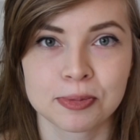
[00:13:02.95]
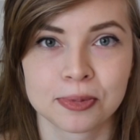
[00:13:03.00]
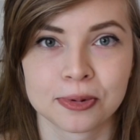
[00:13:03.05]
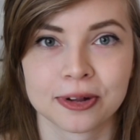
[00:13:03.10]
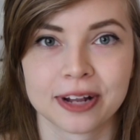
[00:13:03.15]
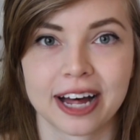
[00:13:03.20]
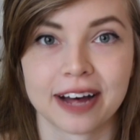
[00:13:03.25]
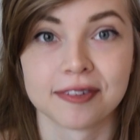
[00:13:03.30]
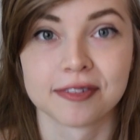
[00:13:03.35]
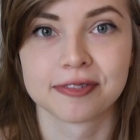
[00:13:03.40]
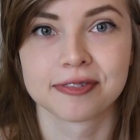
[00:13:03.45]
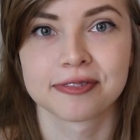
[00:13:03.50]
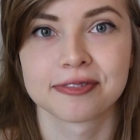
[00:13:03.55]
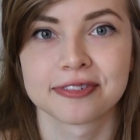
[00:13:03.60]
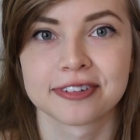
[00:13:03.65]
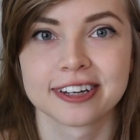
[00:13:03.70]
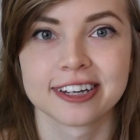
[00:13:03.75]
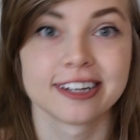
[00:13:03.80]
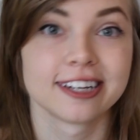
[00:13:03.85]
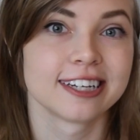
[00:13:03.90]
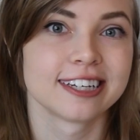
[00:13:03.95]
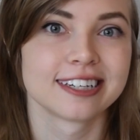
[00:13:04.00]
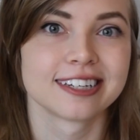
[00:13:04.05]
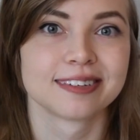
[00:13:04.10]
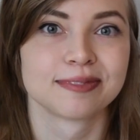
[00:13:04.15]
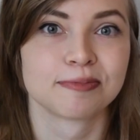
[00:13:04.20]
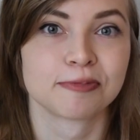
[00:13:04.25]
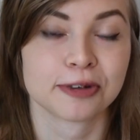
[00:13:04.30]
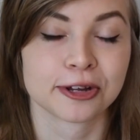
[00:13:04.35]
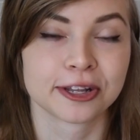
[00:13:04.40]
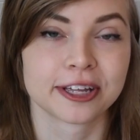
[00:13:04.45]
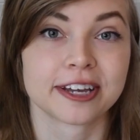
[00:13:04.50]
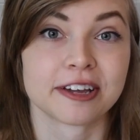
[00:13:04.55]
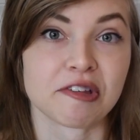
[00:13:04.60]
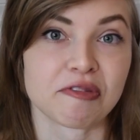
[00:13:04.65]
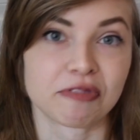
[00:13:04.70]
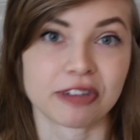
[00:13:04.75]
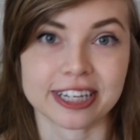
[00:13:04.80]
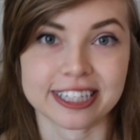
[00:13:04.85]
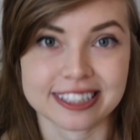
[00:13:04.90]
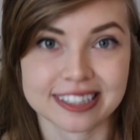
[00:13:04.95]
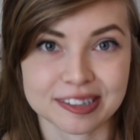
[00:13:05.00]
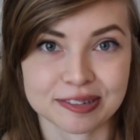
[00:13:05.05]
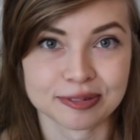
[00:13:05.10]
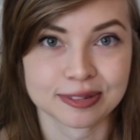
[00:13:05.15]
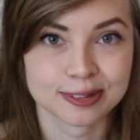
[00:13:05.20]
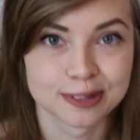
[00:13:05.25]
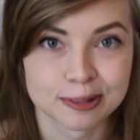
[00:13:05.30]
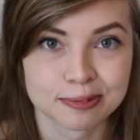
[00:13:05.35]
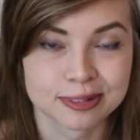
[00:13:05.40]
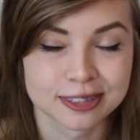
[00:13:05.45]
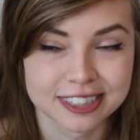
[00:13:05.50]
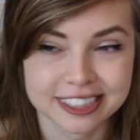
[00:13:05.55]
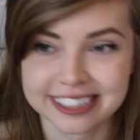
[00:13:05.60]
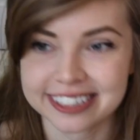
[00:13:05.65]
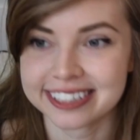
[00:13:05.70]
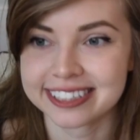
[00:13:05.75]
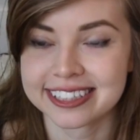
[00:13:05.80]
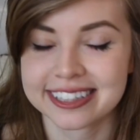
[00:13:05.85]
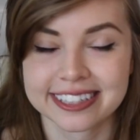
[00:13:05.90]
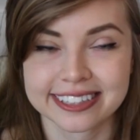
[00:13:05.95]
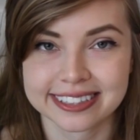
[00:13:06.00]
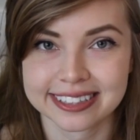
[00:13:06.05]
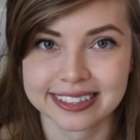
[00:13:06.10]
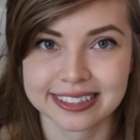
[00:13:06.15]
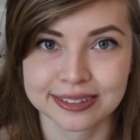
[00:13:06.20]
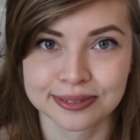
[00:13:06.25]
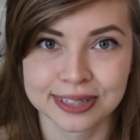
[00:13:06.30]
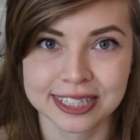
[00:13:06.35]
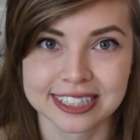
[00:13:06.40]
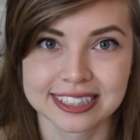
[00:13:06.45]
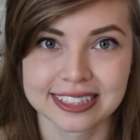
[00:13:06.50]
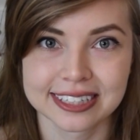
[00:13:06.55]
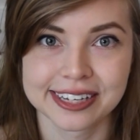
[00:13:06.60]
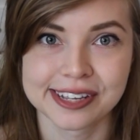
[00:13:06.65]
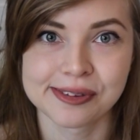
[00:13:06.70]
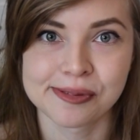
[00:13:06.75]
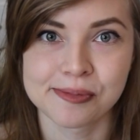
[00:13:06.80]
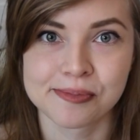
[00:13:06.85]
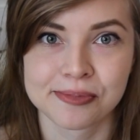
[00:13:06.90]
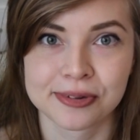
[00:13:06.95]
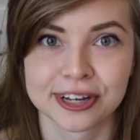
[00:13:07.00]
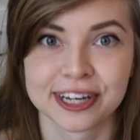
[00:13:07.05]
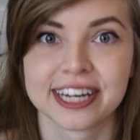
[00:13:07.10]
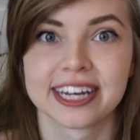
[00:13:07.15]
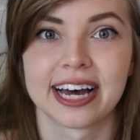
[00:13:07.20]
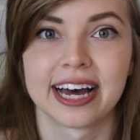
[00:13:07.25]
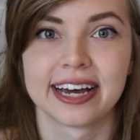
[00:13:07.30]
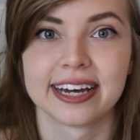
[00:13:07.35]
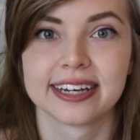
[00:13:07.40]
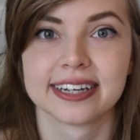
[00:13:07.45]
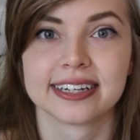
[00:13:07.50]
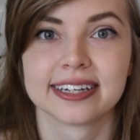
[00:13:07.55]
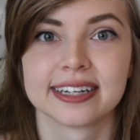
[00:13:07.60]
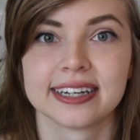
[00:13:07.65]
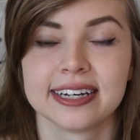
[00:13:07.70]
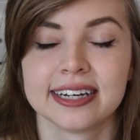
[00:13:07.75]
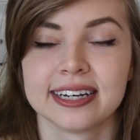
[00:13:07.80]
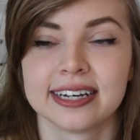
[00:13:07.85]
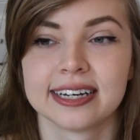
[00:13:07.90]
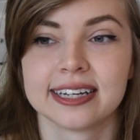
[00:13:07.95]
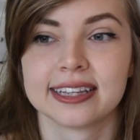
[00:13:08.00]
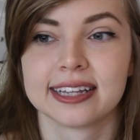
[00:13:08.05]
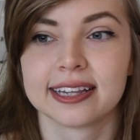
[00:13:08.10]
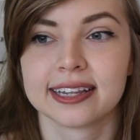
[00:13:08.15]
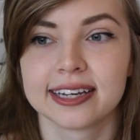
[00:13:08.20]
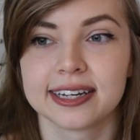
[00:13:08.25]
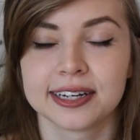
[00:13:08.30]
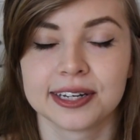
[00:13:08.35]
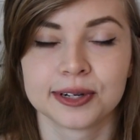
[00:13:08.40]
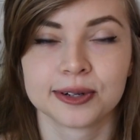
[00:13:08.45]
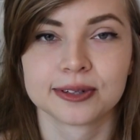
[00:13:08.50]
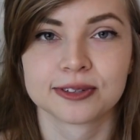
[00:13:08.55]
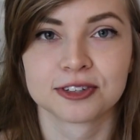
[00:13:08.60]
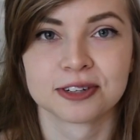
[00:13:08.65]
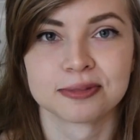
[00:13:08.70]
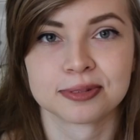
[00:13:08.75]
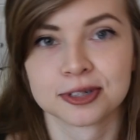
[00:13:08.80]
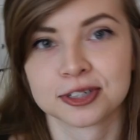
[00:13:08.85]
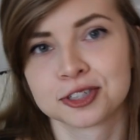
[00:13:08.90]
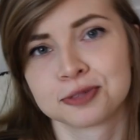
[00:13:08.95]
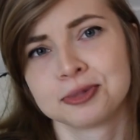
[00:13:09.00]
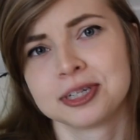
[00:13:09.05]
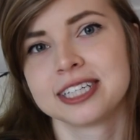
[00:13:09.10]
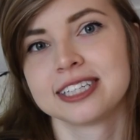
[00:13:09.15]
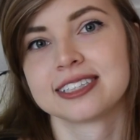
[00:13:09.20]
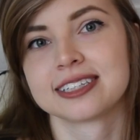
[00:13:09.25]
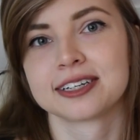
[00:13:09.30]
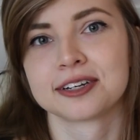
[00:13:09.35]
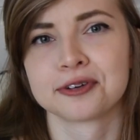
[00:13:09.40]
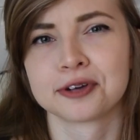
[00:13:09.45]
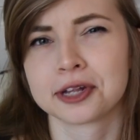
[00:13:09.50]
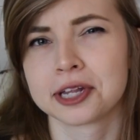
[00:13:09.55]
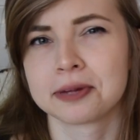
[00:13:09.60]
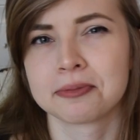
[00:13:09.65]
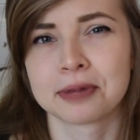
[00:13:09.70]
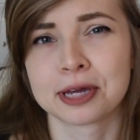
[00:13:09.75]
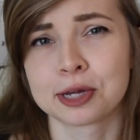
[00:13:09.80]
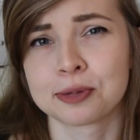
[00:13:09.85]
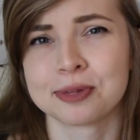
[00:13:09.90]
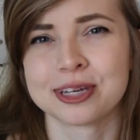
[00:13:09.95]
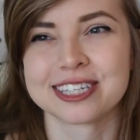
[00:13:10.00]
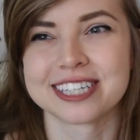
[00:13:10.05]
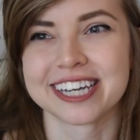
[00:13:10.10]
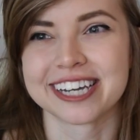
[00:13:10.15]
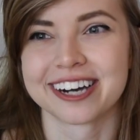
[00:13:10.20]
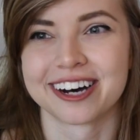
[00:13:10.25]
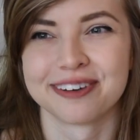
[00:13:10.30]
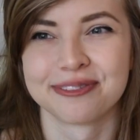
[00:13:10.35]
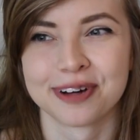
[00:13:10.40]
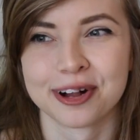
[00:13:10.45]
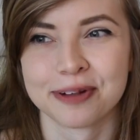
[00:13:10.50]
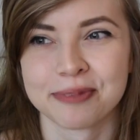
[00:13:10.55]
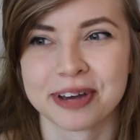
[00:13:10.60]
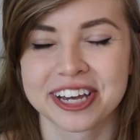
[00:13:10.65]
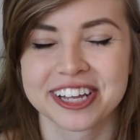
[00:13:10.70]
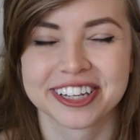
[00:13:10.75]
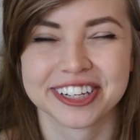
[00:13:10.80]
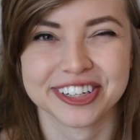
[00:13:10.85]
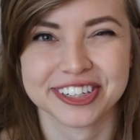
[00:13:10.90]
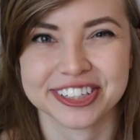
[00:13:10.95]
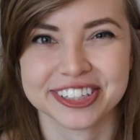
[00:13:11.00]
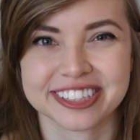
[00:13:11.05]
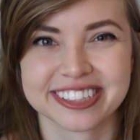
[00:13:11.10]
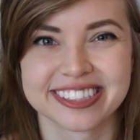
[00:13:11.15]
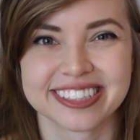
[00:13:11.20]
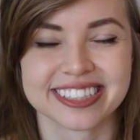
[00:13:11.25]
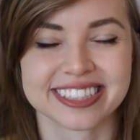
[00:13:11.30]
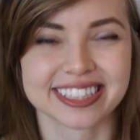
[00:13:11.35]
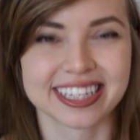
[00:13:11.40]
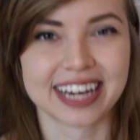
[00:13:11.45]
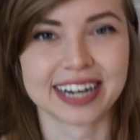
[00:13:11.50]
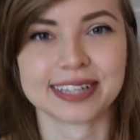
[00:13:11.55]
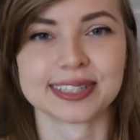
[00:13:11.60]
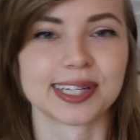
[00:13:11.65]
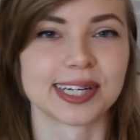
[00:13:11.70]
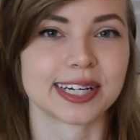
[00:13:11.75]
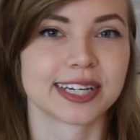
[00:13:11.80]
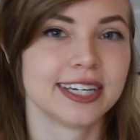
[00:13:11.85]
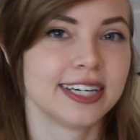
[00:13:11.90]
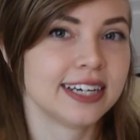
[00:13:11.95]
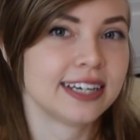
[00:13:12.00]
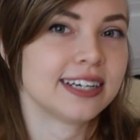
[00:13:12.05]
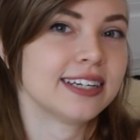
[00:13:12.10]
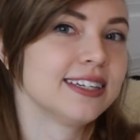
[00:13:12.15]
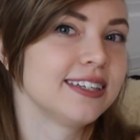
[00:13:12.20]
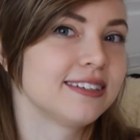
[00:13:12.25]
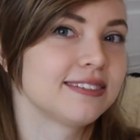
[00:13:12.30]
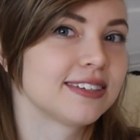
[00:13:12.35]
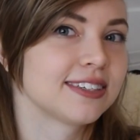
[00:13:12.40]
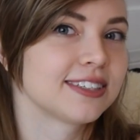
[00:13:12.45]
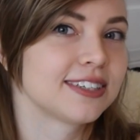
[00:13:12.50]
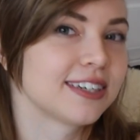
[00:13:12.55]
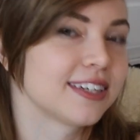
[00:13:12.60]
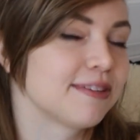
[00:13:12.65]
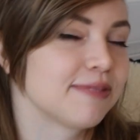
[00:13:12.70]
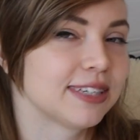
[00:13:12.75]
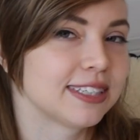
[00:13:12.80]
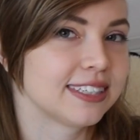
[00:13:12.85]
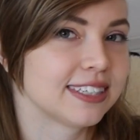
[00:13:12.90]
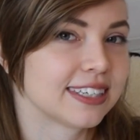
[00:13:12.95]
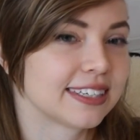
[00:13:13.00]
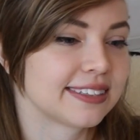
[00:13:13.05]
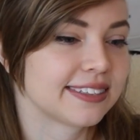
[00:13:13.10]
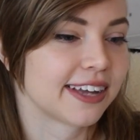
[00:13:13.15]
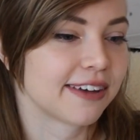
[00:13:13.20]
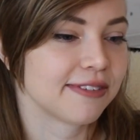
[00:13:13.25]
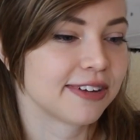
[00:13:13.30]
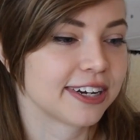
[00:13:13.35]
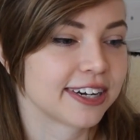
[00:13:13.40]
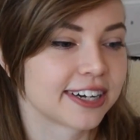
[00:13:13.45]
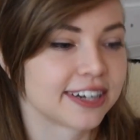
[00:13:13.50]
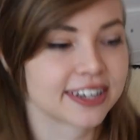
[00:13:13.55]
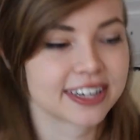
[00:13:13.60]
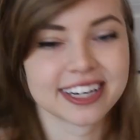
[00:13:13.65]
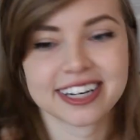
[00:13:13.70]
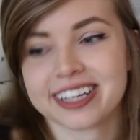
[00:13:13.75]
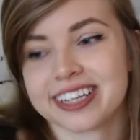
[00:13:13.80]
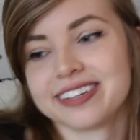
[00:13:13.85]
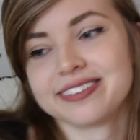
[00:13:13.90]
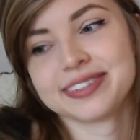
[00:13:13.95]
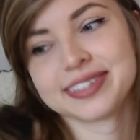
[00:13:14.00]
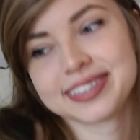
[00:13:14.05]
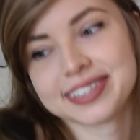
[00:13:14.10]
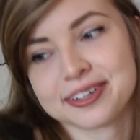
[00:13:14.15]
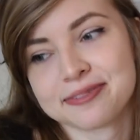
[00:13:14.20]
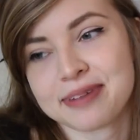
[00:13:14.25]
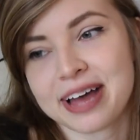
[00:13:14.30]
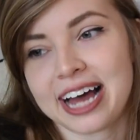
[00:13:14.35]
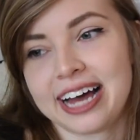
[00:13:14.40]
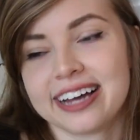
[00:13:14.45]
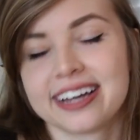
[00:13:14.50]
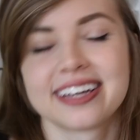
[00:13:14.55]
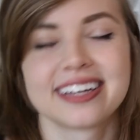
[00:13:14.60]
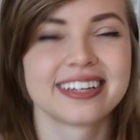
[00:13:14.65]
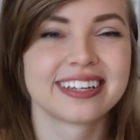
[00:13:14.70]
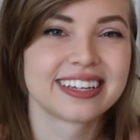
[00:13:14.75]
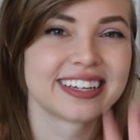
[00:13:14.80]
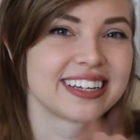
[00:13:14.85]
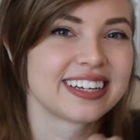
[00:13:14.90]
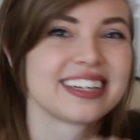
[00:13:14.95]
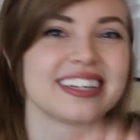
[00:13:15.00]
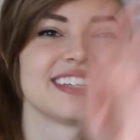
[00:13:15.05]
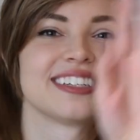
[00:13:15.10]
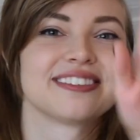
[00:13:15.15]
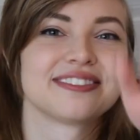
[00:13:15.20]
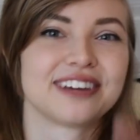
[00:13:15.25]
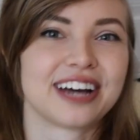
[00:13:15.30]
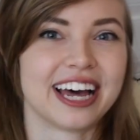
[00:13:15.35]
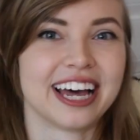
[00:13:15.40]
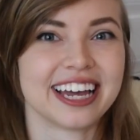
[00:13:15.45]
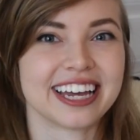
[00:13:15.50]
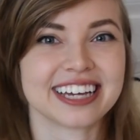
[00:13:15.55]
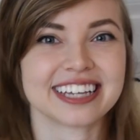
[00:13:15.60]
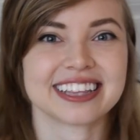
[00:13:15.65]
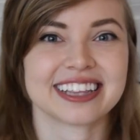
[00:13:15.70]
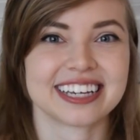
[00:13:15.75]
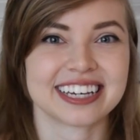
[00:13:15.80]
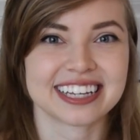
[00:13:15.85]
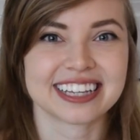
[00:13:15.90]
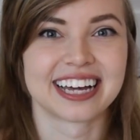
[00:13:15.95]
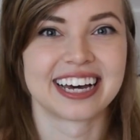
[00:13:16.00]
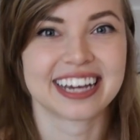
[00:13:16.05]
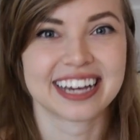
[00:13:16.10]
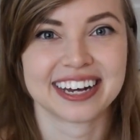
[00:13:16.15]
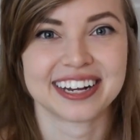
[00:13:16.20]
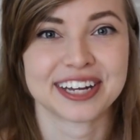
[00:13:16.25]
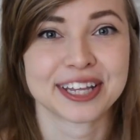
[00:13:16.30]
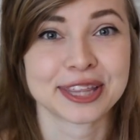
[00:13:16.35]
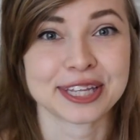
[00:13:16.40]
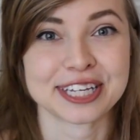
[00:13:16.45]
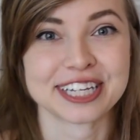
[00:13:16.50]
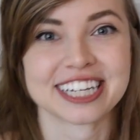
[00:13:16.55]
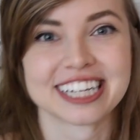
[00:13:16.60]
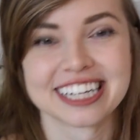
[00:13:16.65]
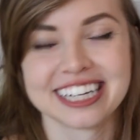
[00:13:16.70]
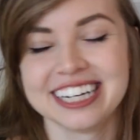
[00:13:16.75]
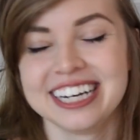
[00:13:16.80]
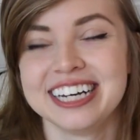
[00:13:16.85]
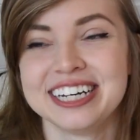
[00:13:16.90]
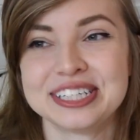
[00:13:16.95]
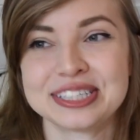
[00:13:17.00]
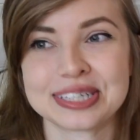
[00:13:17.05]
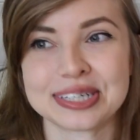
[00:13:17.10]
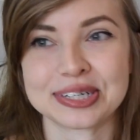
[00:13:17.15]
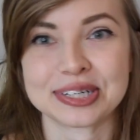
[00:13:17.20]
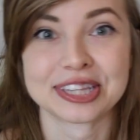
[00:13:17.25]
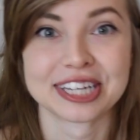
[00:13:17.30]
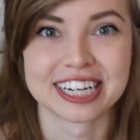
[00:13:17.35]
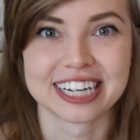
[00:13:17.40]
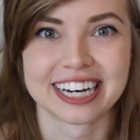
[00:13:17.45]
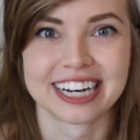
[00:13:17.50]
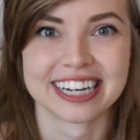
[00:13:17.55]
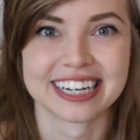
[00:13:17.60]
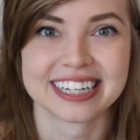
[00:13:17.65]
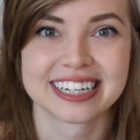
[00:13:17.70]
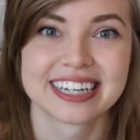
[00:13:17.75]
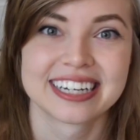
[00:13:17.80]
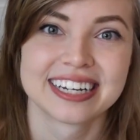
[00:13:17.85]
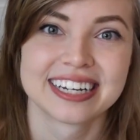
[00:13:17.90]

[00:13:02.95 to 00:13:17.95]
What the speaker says: people have really invasive strip searches in this situation, but the lady who strip searched me didn't really make me take off all my clothes. She just kind of was like, look at your shirt, let me see your stomach, okay, let me see your bag, you're fine, like that kind of thing. So thank God